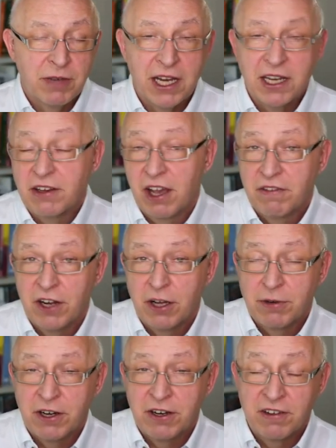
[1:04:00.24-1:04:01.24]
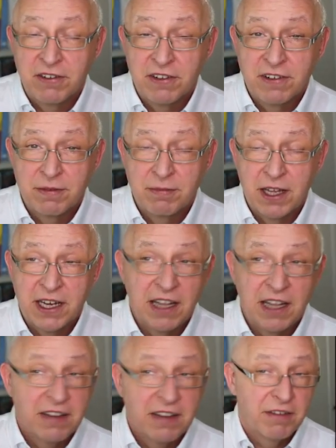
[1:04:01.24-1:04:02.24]
and you have an operating system that
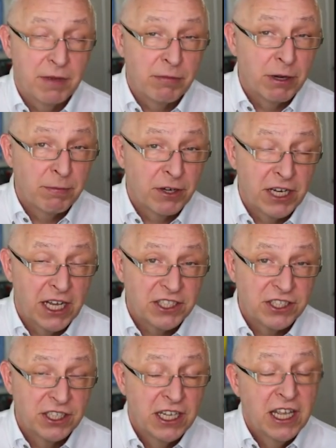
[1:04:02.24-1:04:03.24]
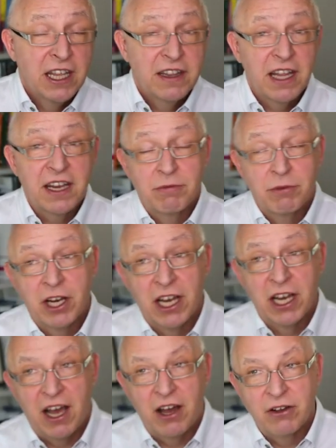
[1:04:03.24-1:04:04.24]
doesn't have memory protection, that would
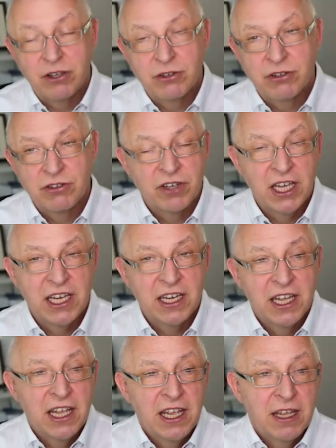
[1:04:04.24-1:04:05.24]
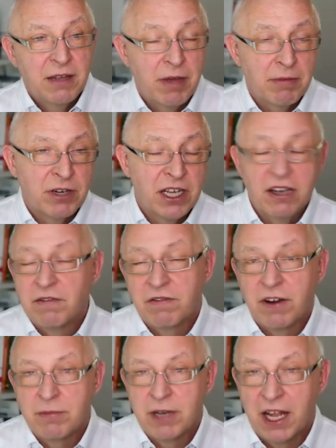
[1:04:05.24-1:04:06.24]
allow you to read memory
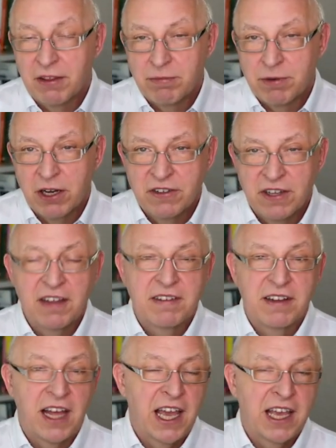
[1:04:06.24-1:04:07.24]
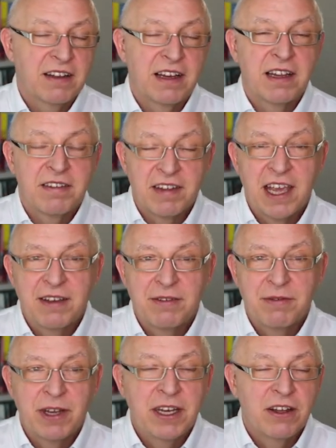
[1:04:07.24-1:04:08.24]
from another process, like let's say
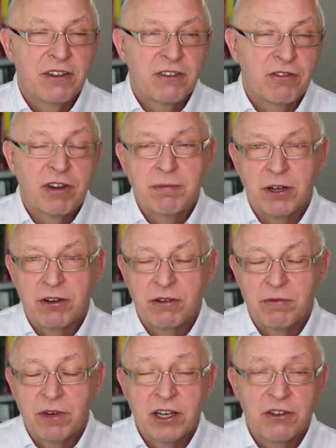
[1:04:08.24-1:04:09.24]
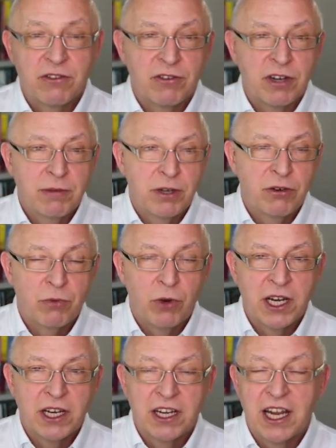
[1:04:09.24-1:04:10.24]
Windows
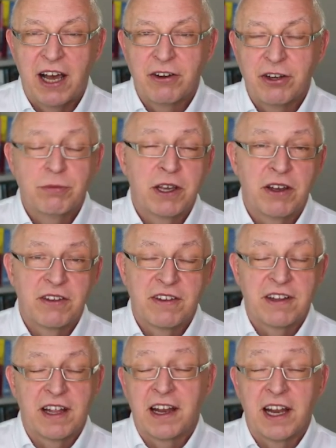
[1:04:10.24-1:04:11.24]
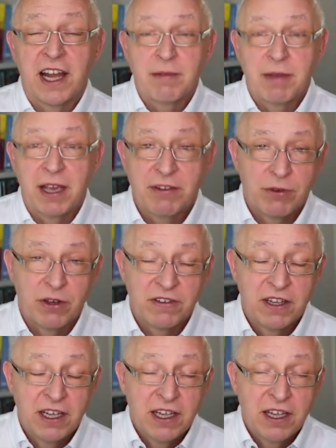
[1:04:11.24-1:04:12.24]
3.1 allowed you, because its underlying base was
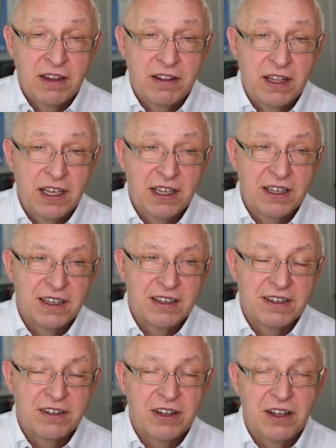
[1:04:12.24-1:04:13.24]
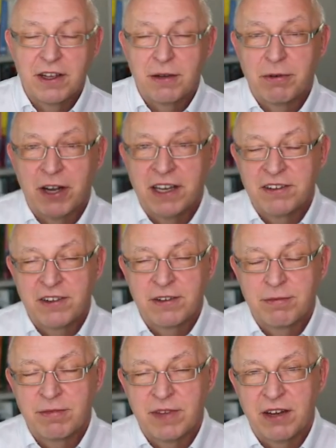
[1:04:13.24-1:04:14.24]
the DOS operating
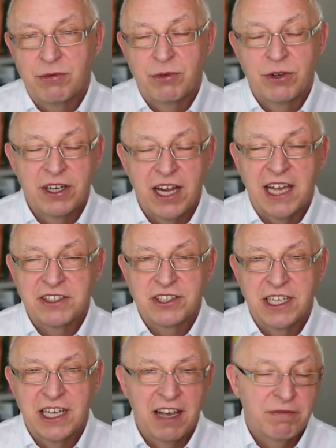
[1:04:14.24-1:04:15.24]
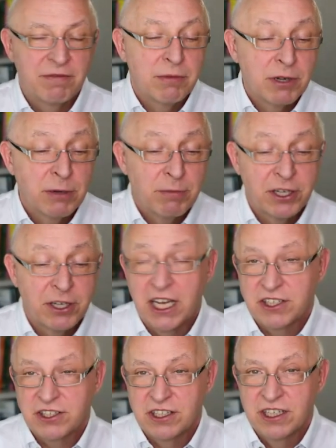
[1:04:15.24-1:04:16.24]
system that wouldn't actually have memory
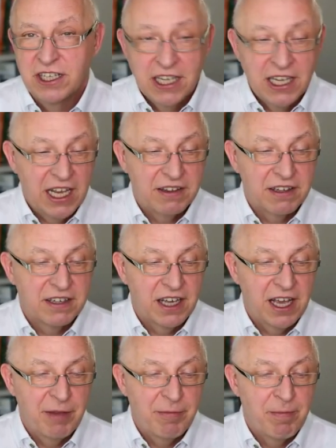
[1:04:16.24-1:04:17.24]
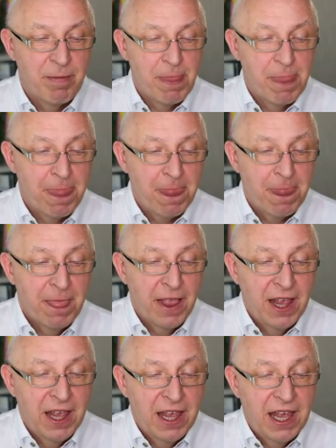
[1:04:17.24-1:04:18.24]
protection at the time.
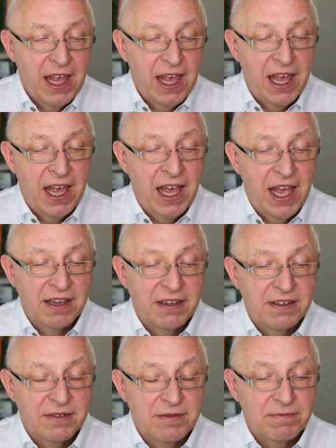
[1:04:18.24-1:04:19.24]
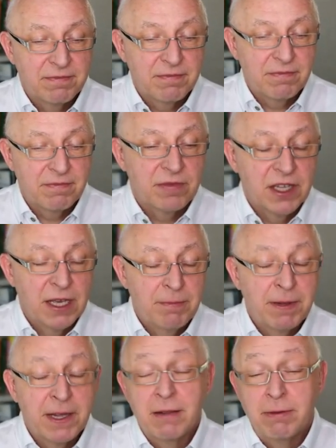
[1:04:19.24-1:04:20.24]
And
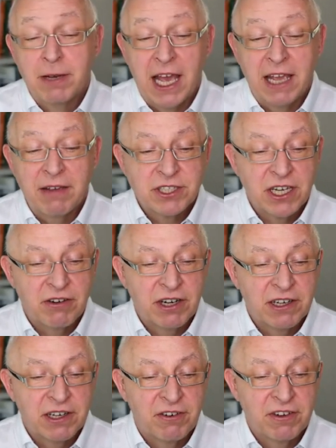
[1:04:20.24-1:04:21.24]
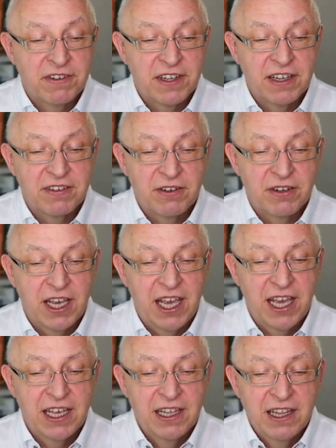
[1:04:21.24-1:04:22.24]
applicable language characteristics,
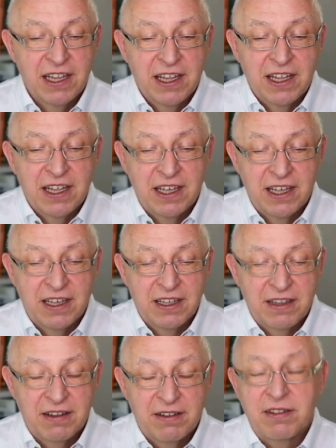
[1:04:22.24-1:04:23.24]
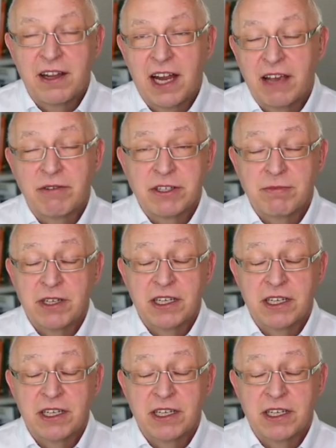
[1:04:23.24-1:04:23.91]
okay, the language